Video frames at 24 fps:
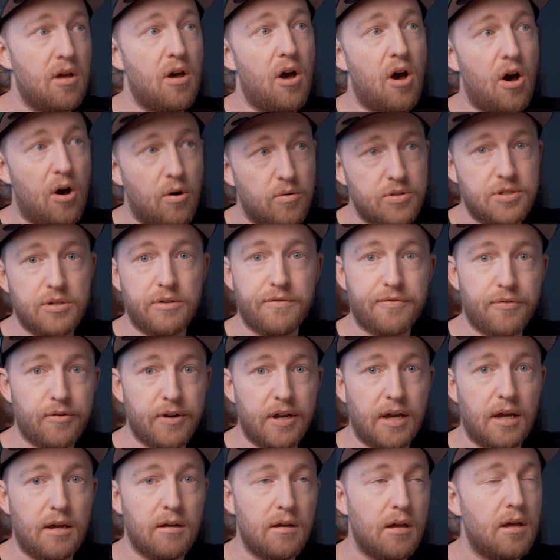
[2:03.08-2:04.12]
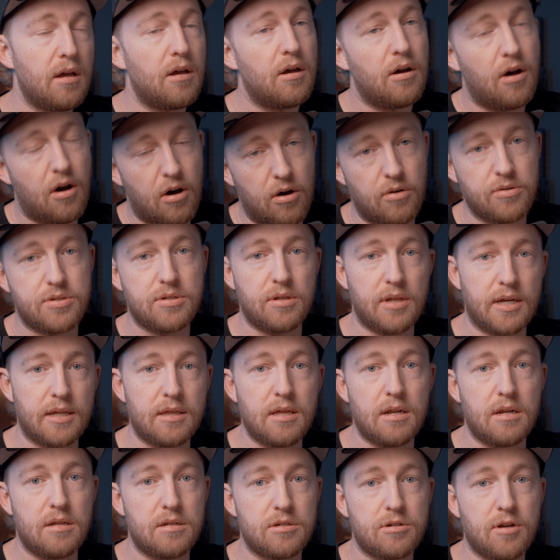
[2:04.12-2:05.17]
also free, also linked
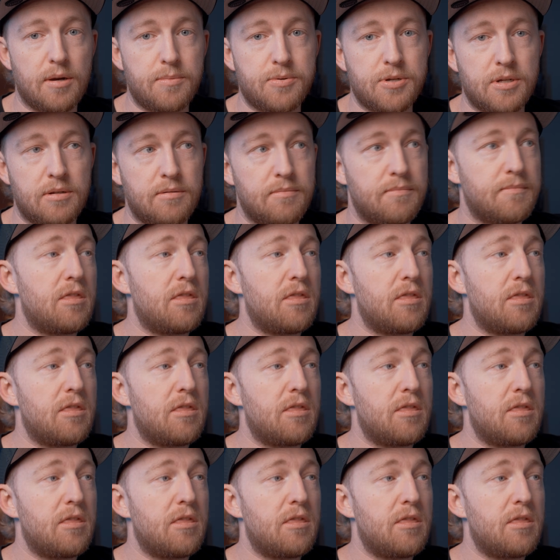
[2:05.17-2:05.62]
in the description.